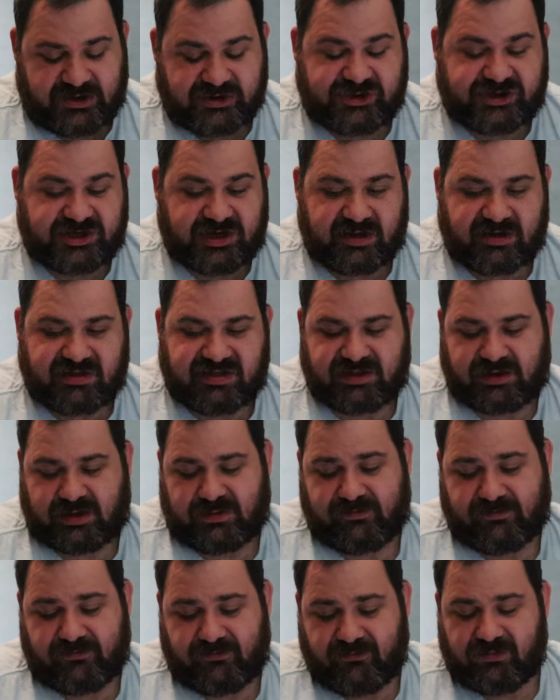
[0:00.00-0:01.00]
just
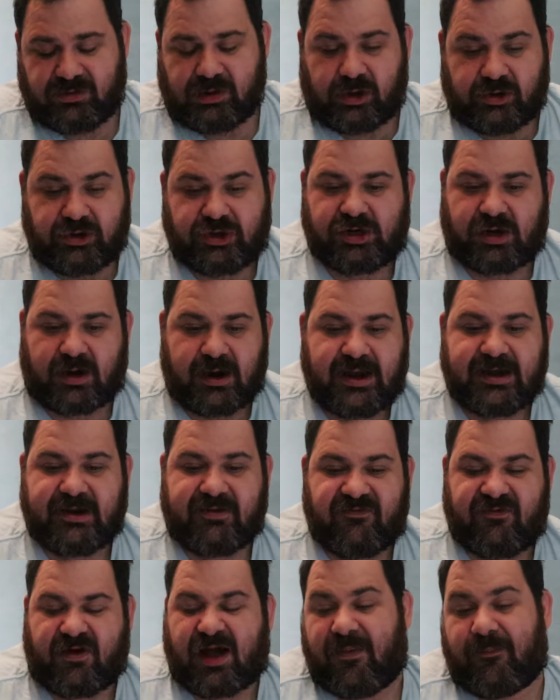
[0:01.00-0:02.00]
trying to
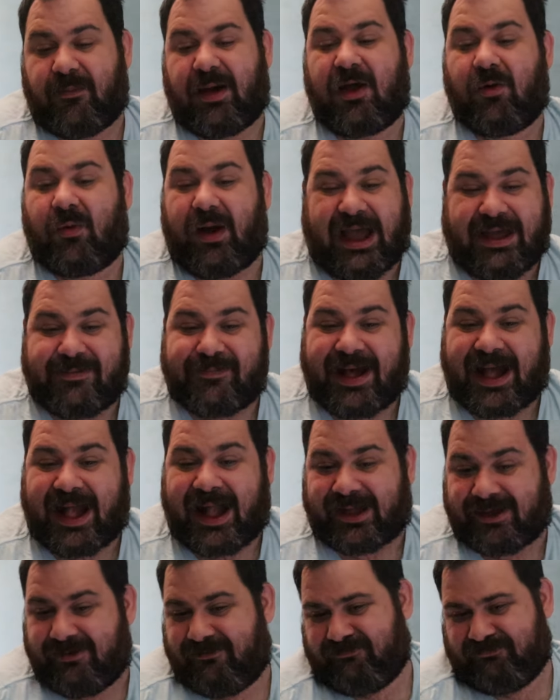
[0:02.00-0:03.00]
find my way
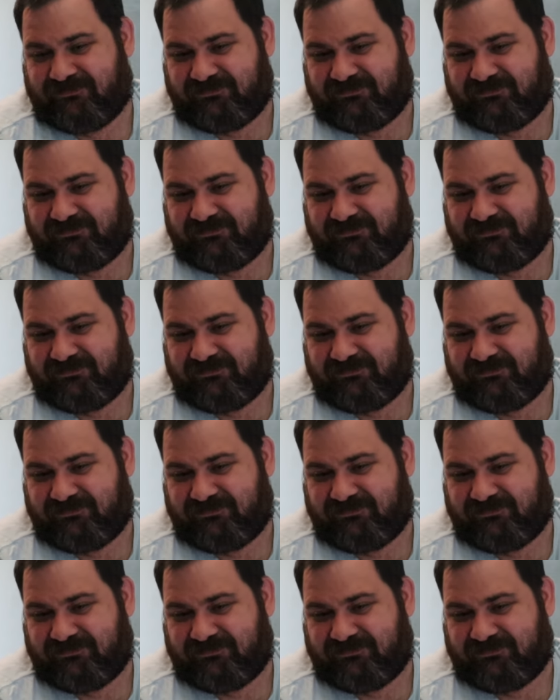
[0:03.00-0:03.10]
back.